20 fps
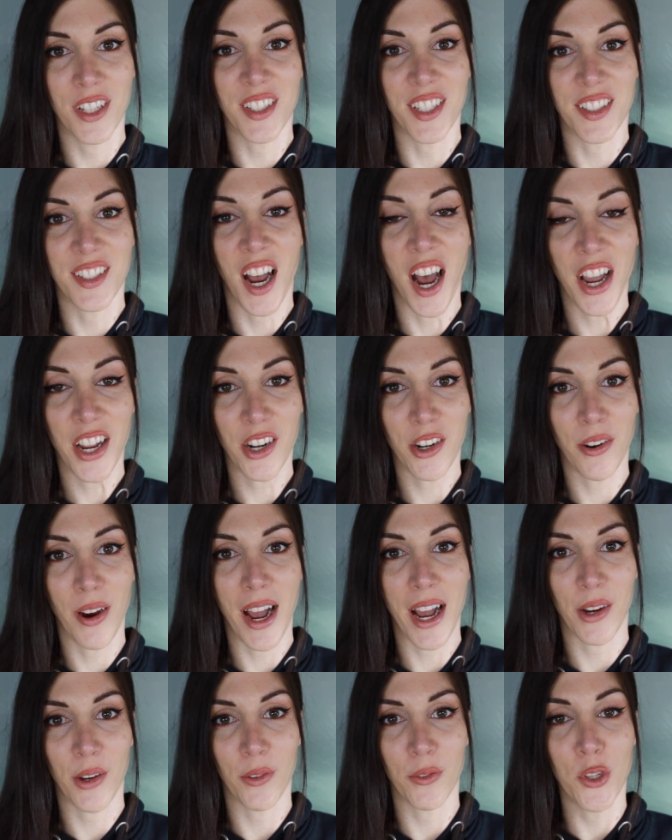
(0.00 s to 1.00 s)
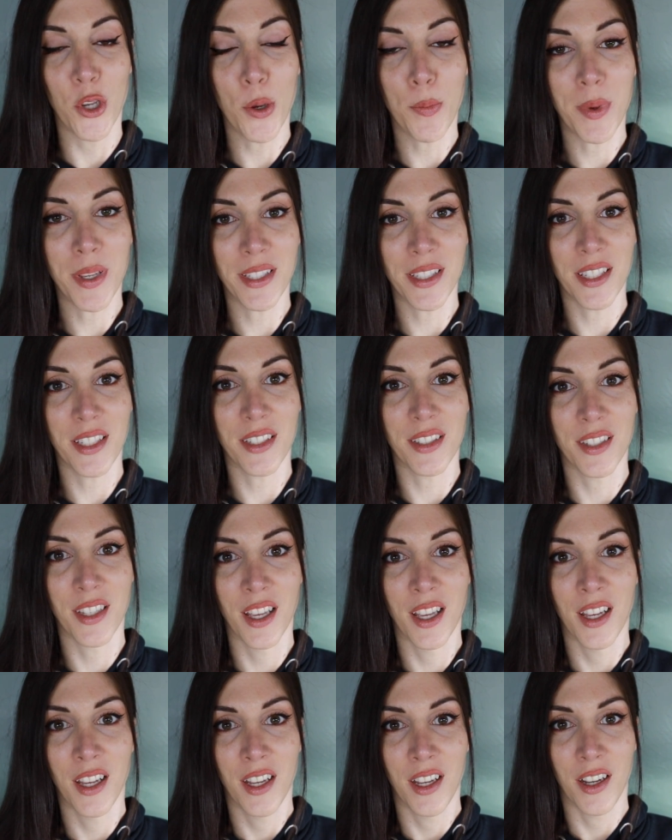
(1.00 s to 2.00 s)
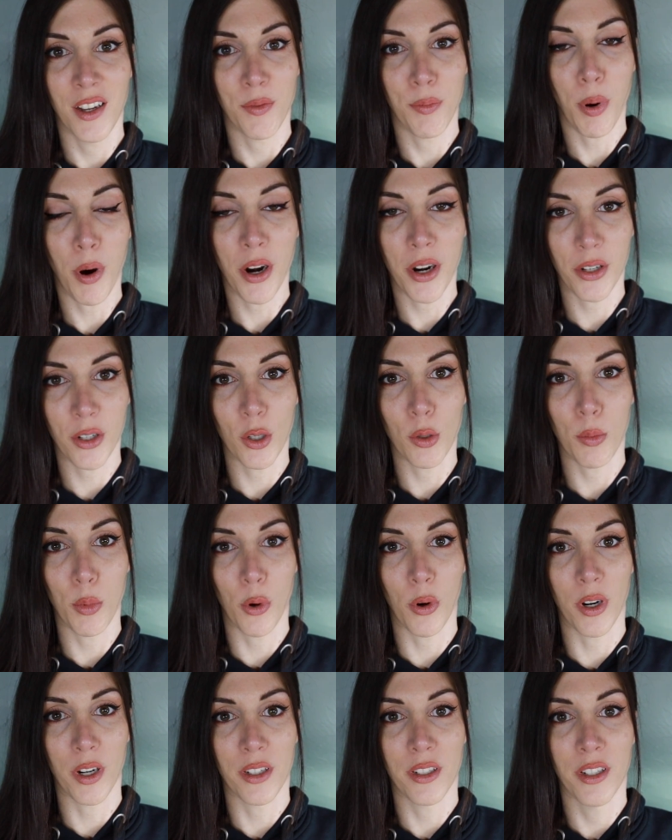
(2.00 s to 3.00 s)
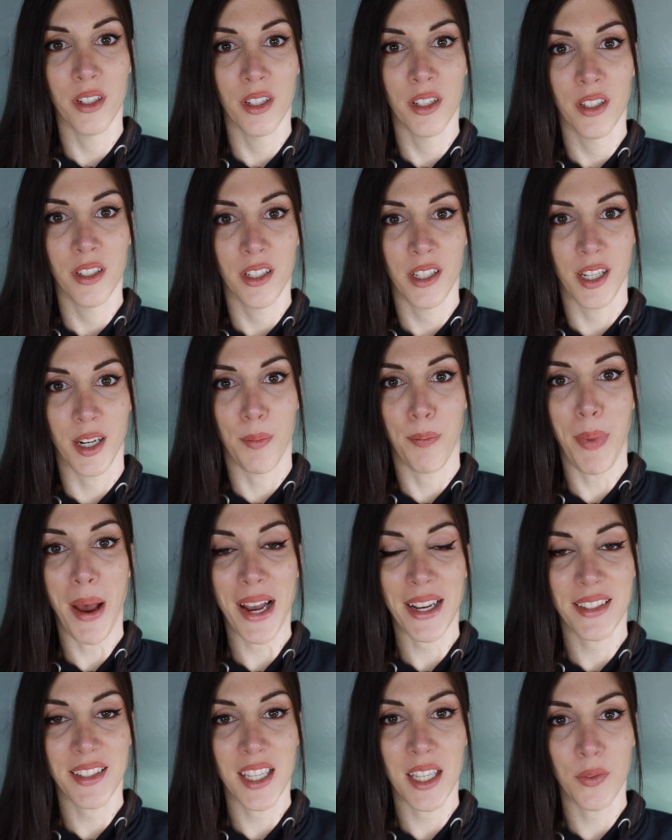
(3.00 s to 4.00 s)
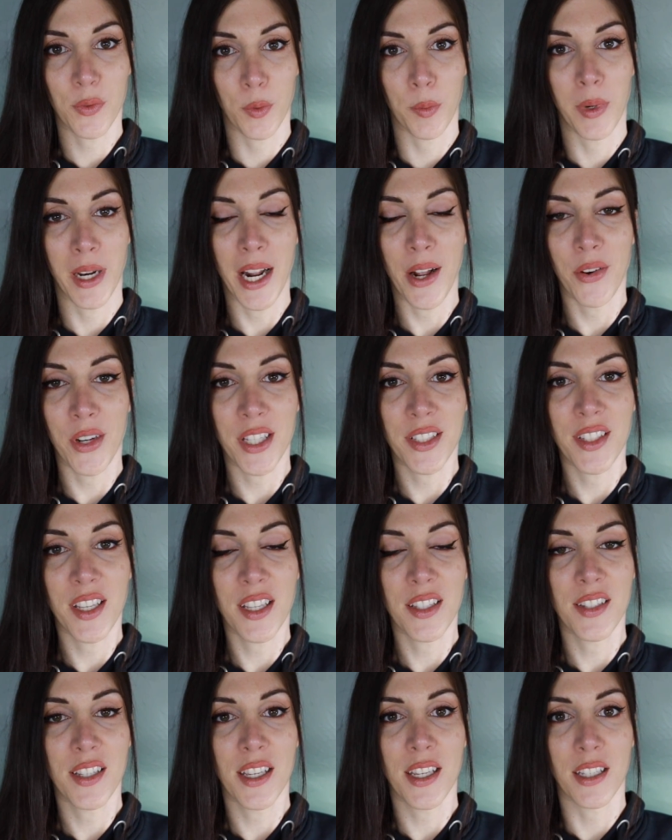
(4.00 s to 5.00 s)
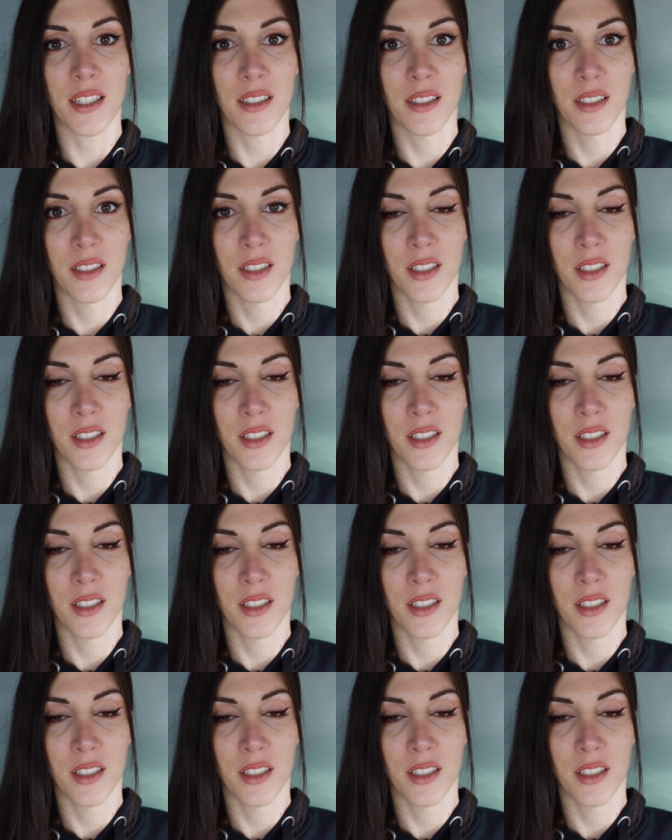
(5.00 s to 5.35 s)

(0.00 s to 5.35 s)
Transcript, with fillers: It's a tire rack of two pieces of particle board and a back seat from an Audi TT.